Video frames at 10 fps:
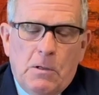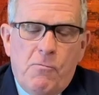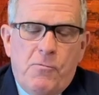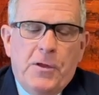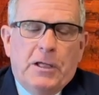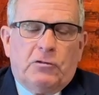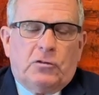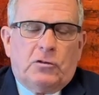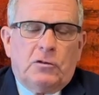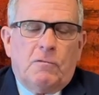
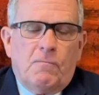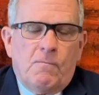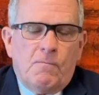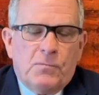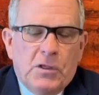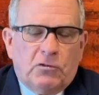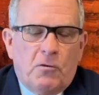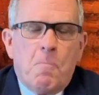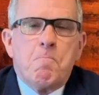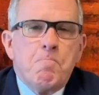This
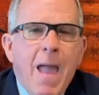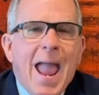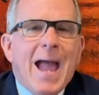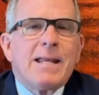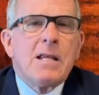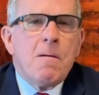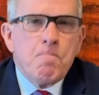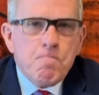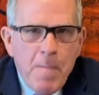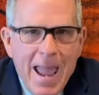
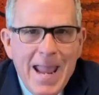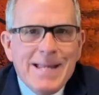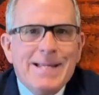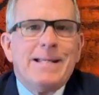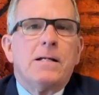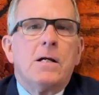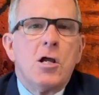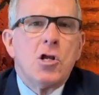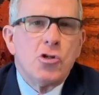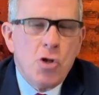
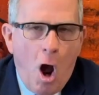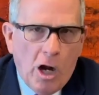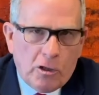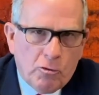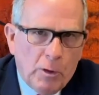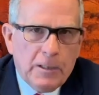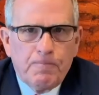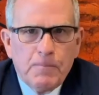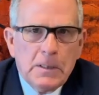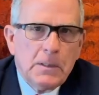man-made doctrine,
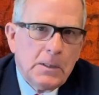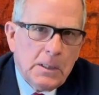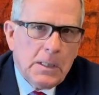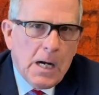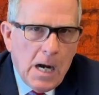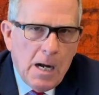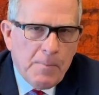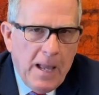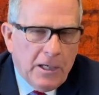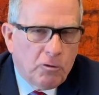
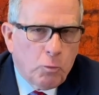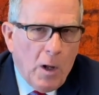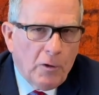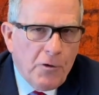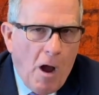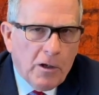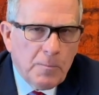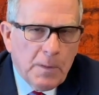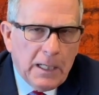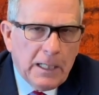and it's well
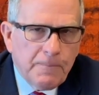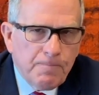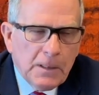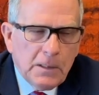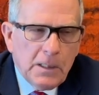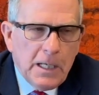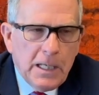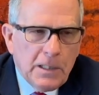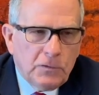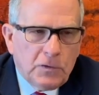documented,
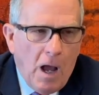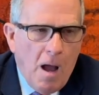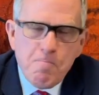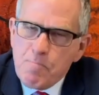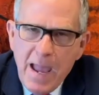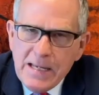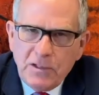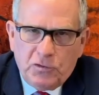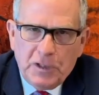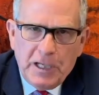it is
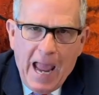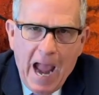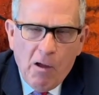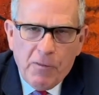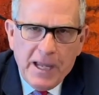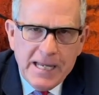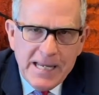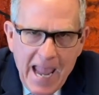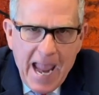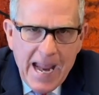amazing how they
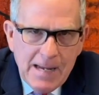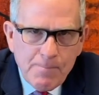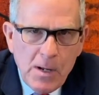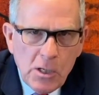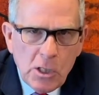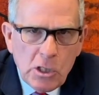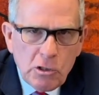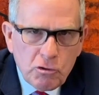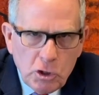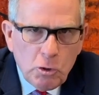came
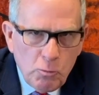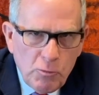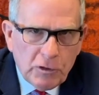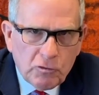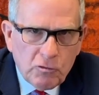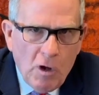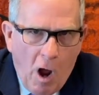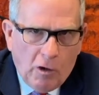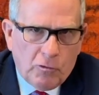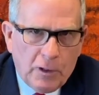to this
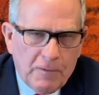doctrine.